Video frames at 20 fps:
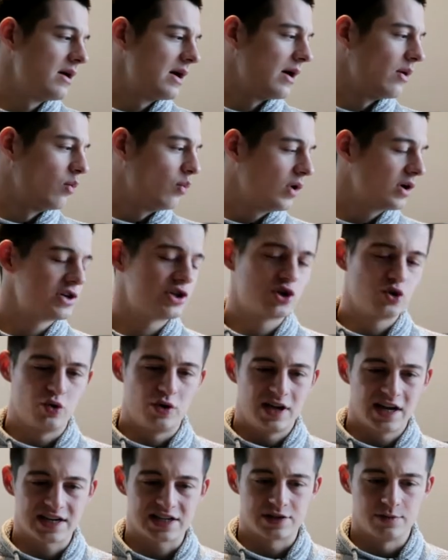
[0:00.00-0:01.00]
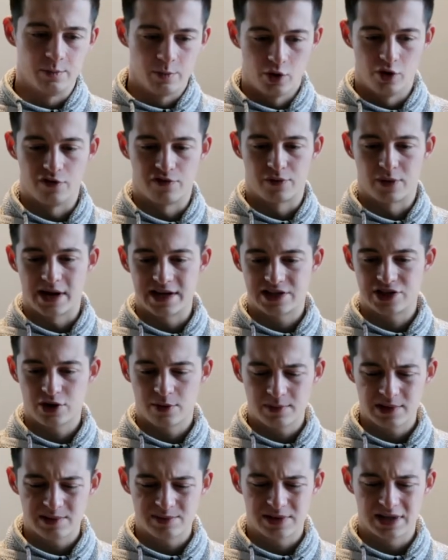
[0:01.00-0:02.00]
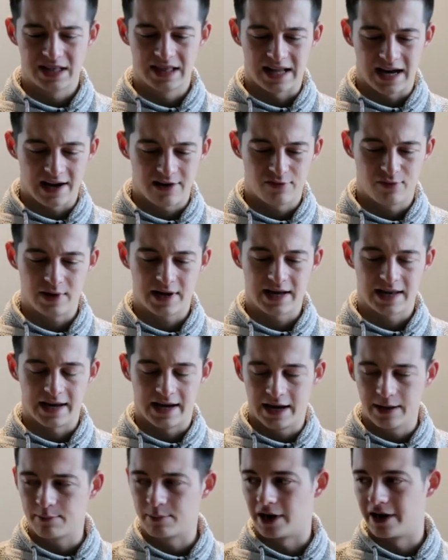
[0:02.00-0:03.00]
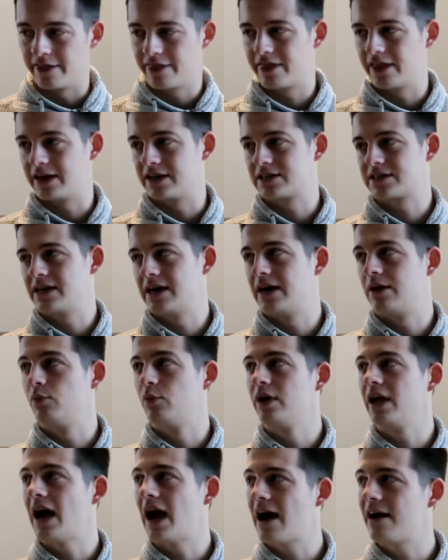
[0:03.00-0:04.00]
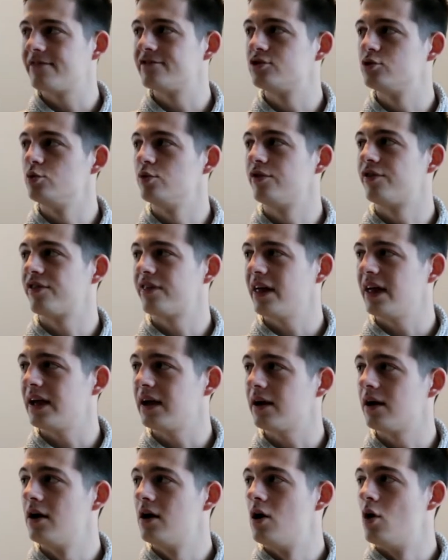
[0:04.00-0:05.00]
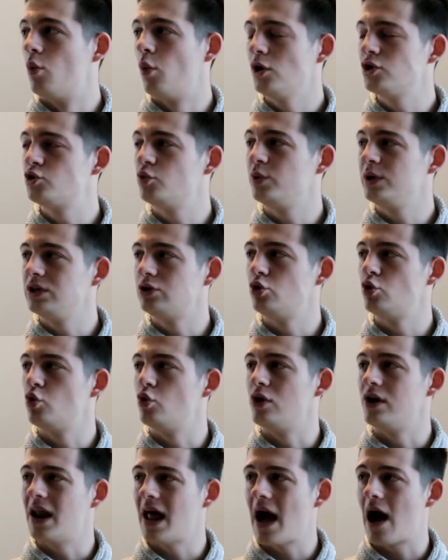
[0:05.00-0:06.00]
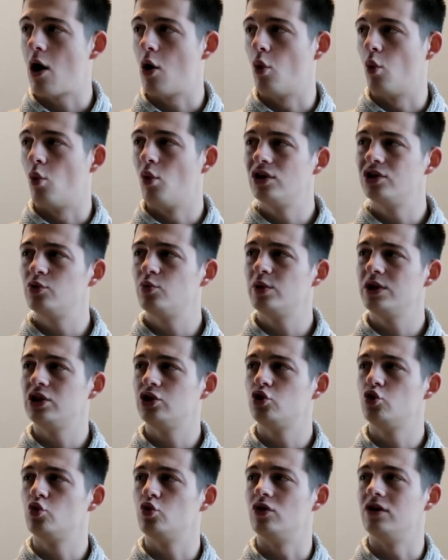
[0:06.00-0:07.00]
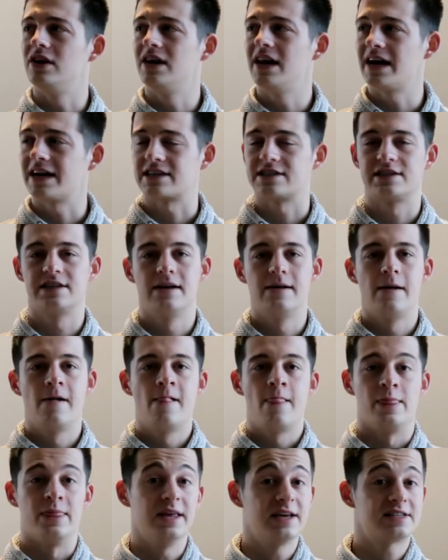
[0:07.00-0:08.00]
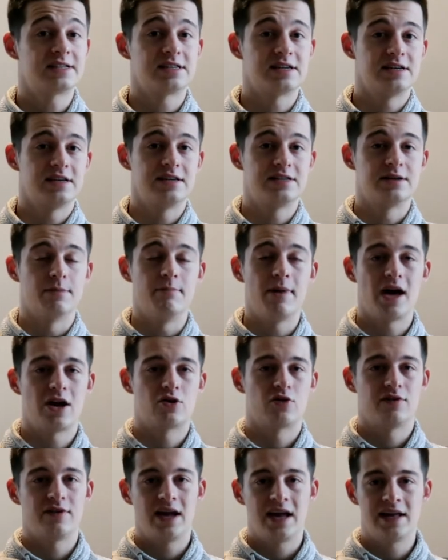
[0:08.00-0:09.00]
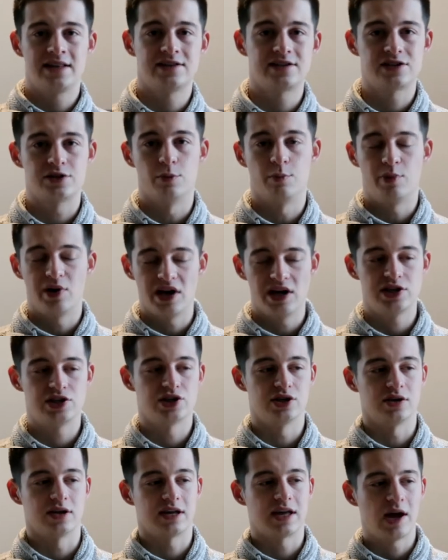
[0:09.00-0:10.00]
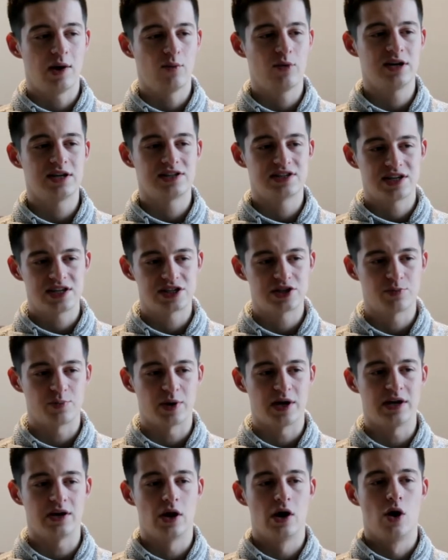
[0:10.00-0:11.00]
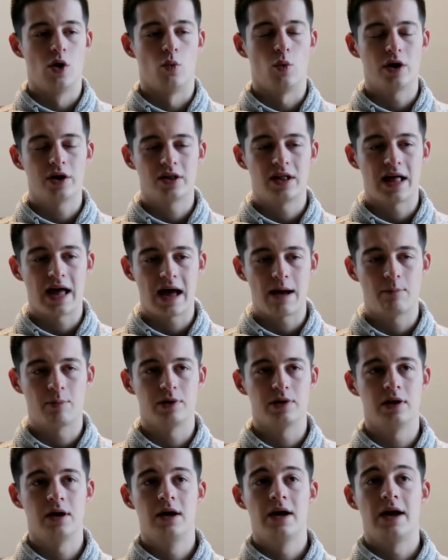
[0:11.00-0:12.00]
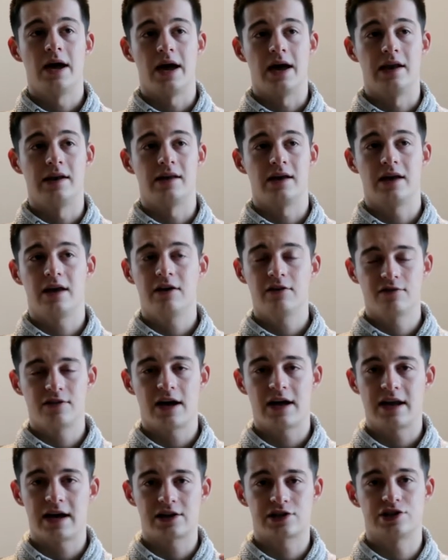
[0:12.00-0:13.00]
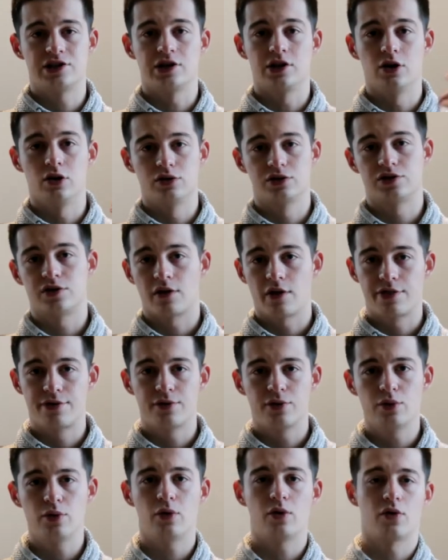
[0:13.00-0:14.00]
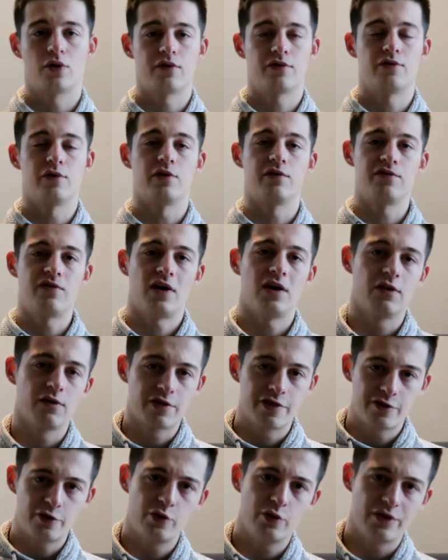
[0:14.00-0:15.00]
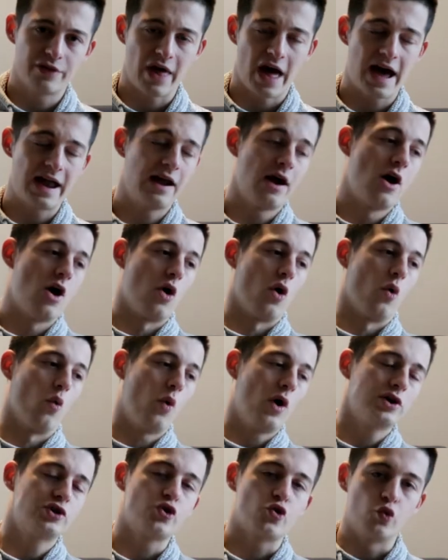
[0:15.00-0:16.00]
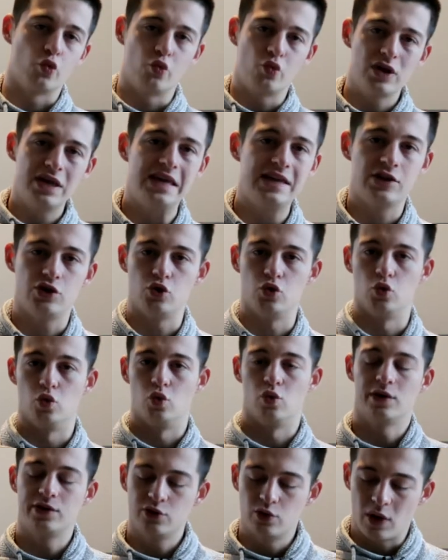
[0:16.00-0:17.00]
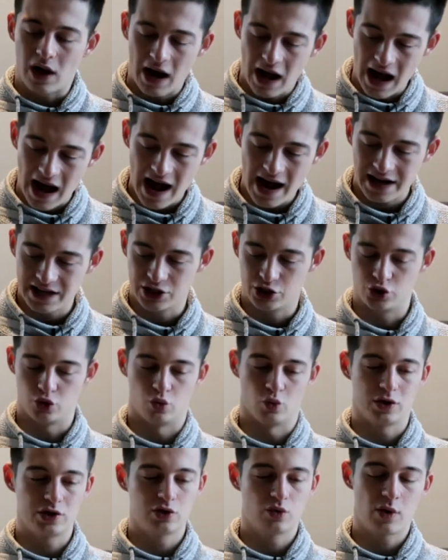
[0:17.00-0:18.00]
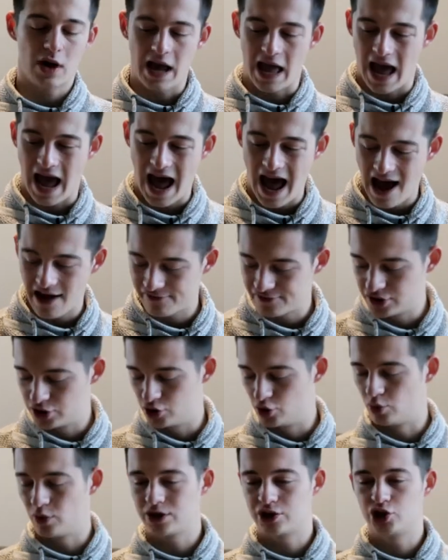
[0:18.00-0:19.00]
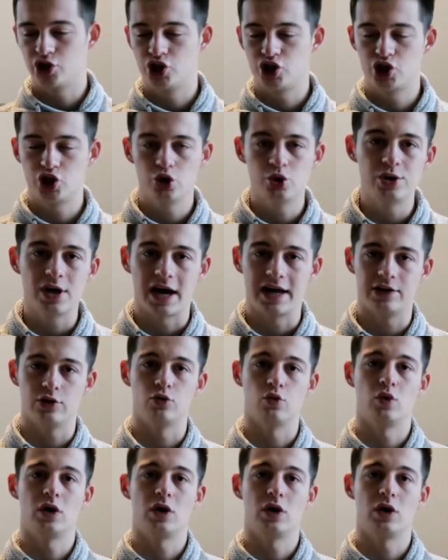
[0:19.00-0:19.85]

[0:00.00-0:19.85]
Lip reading: And what is your next move, right? Sometimes in life we get hit by things and we have to think, what do we do now? What do we do next? This is a matter of anticipation. Can we anticipate what'll happen? And if that actually goes through, or if we follow through with that, what do we do? What do I do? What do I have to do? What should I do?